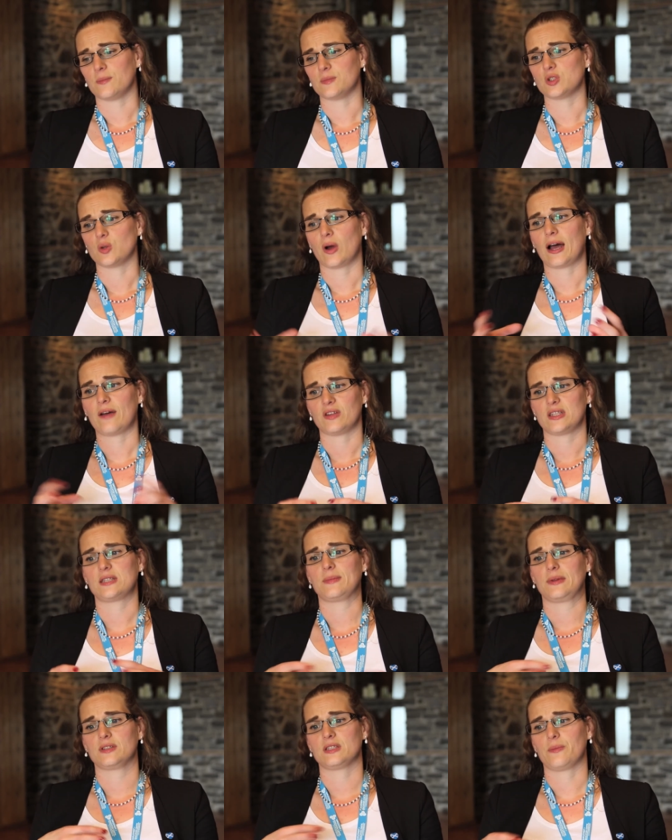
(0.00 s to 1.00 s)
So having
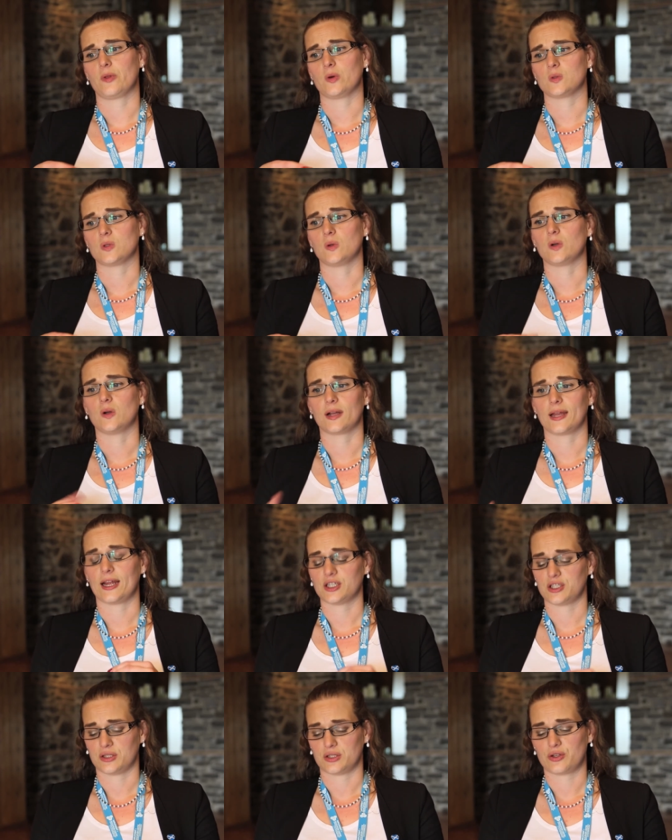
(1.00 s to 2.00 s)
some of those local
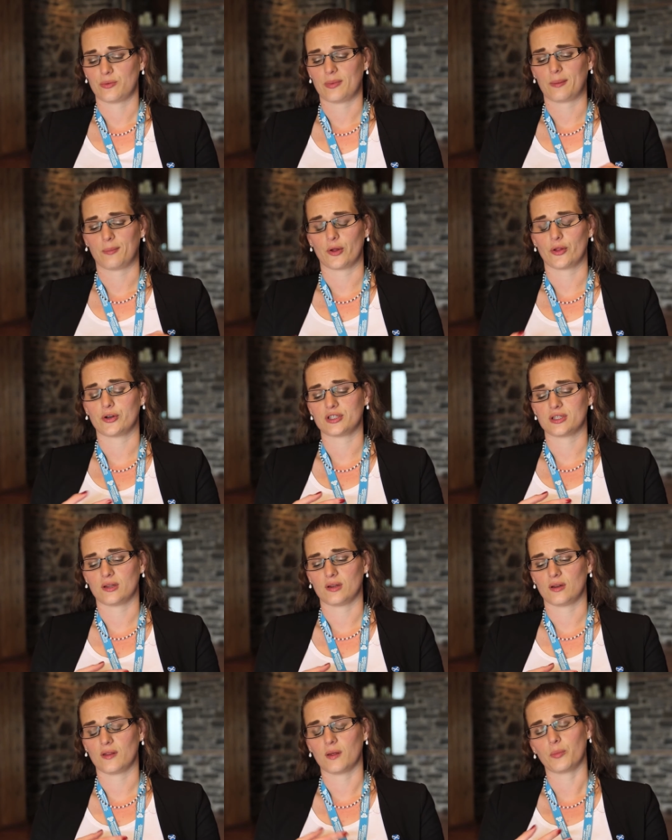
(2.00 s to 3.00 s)
connections through Big Brothers
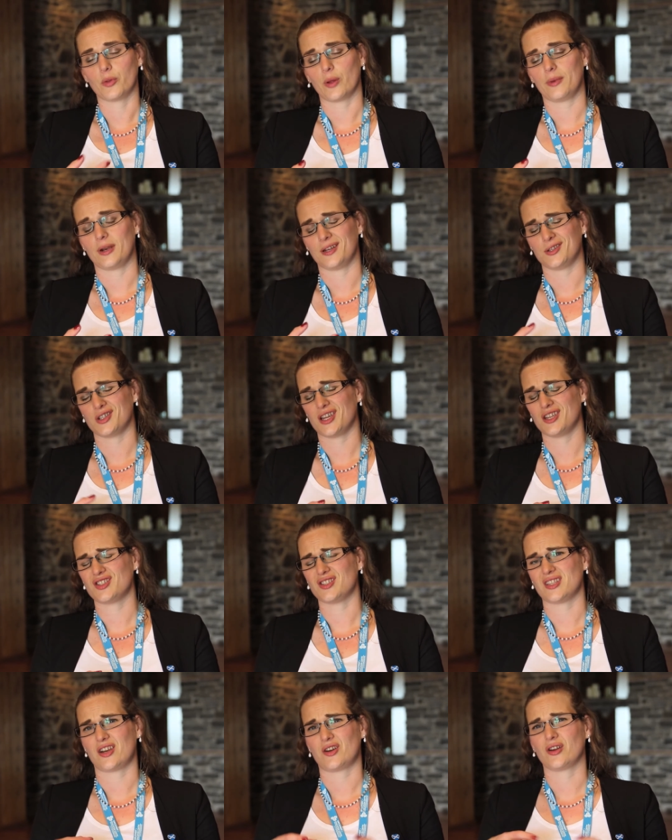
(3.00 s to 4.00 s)
and the Employment and
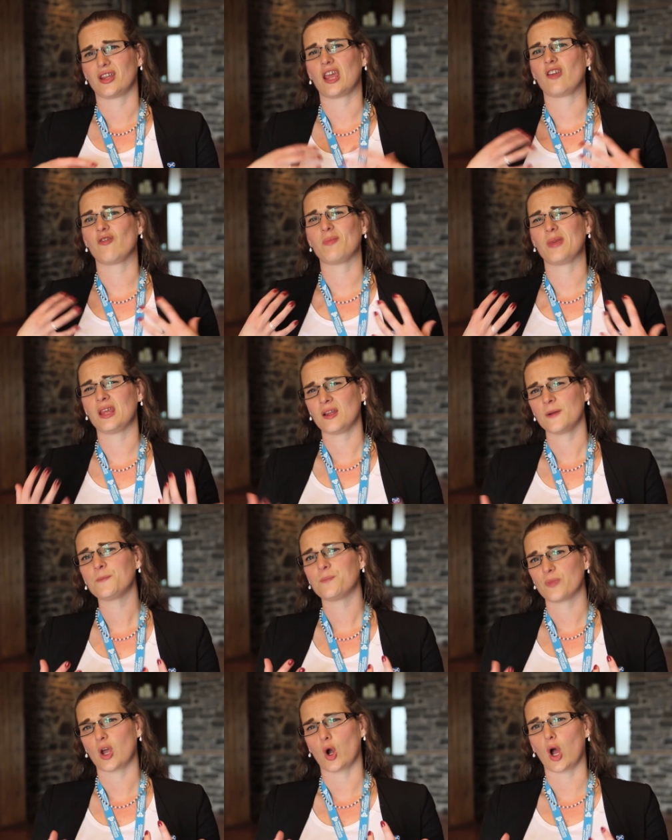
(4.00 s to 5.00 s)
Education Centre gave me
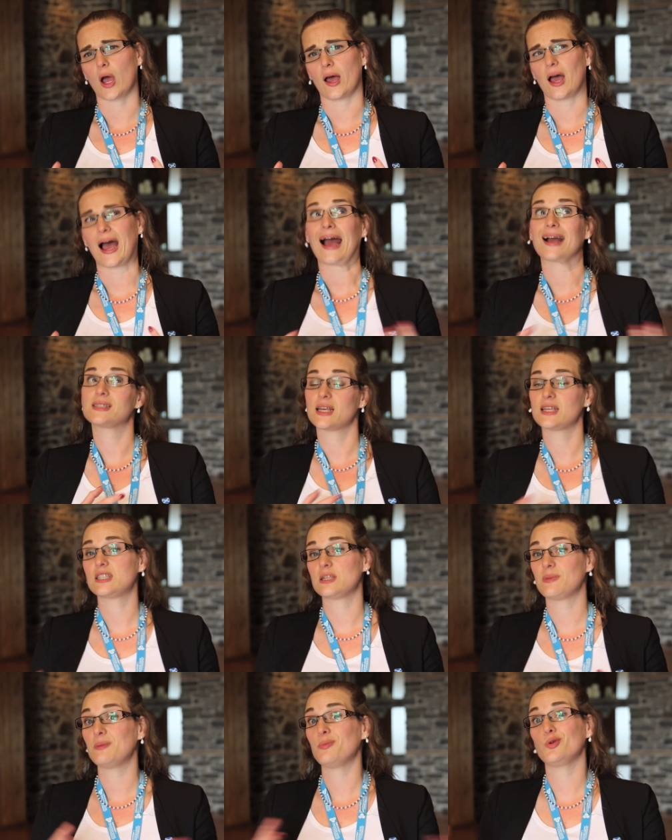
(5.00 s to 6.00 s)
access
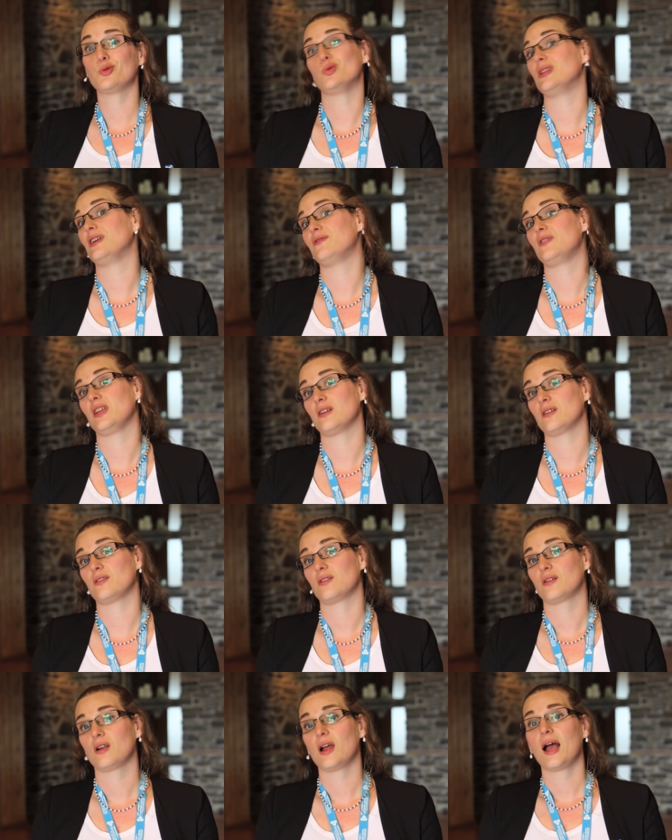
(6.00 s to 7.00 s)
to people who lived here
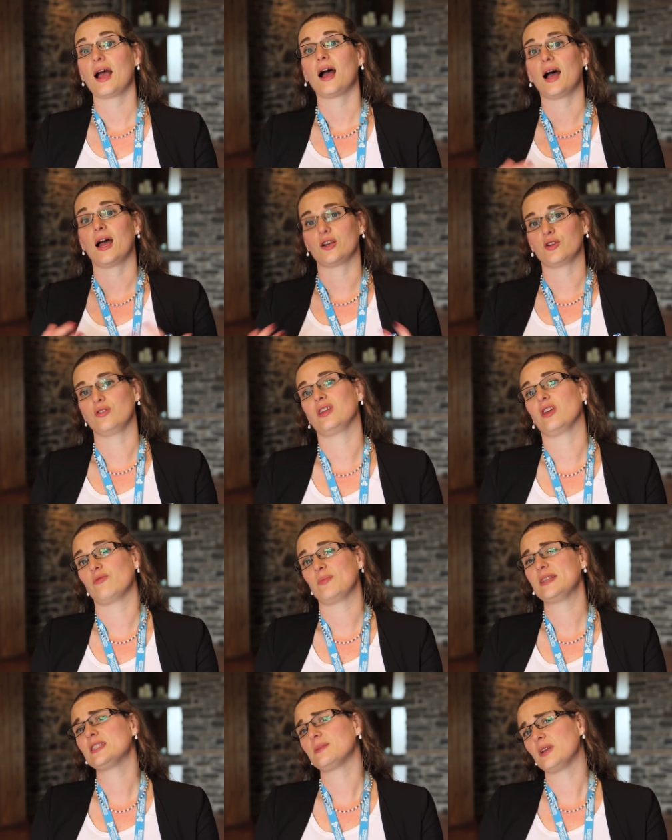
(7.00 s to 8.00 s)
and could give
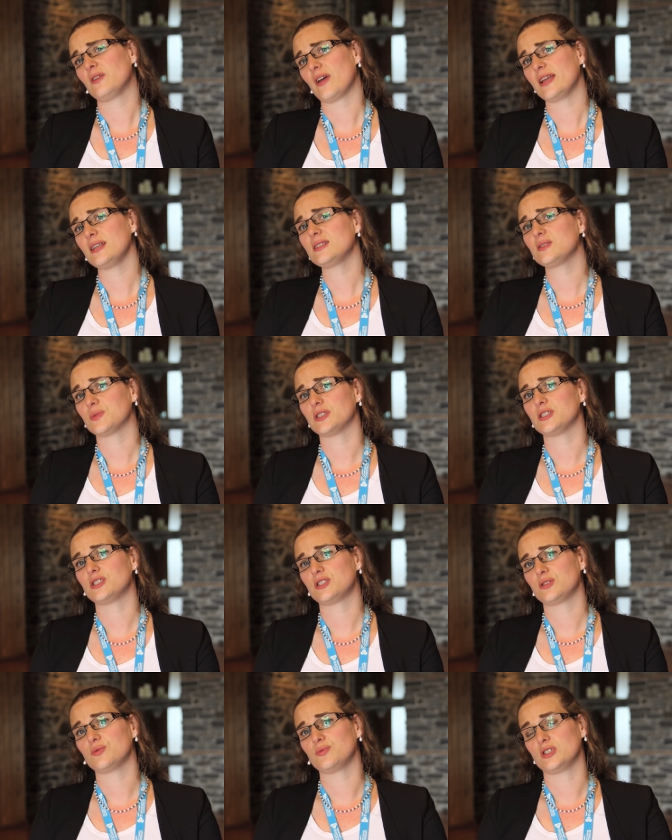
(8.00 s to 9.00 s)
me some advice,
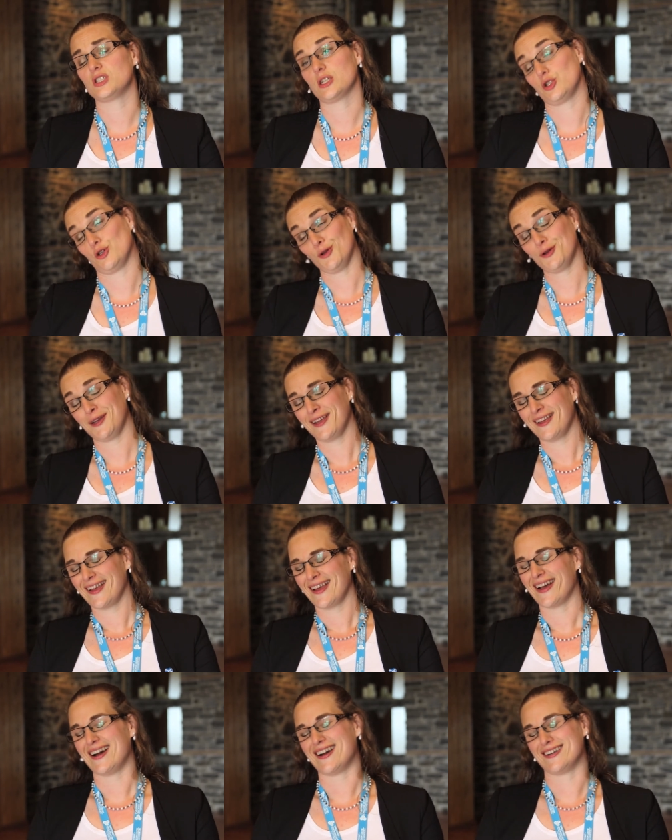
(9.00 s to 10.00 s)
which I took,
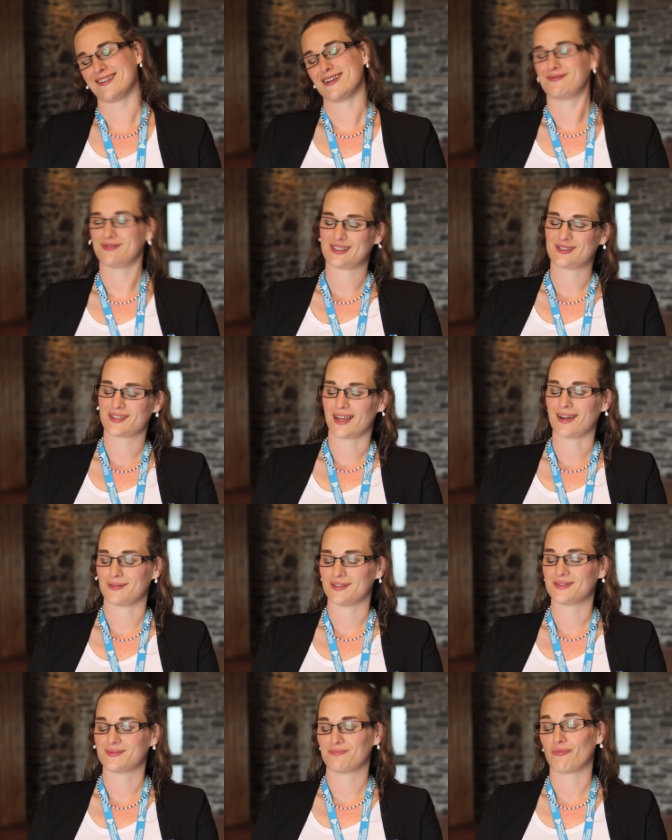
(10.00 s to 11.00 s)
and I
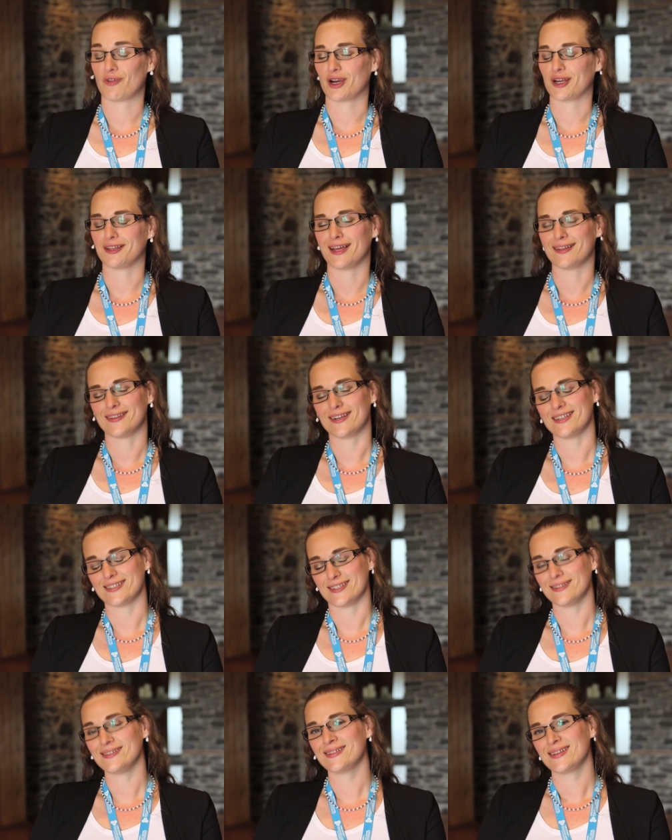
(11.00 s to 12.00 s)
was very glad that I
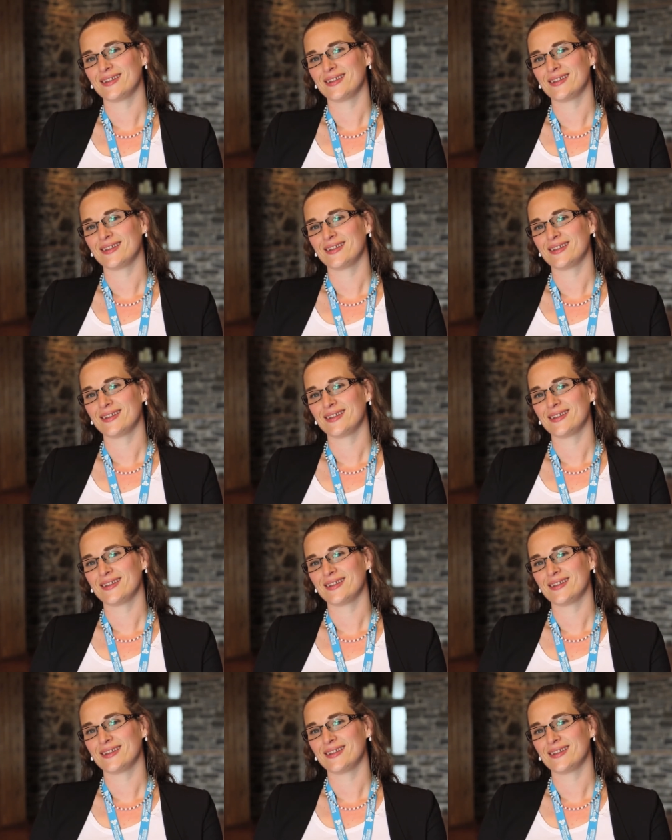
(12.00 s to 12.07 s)
did.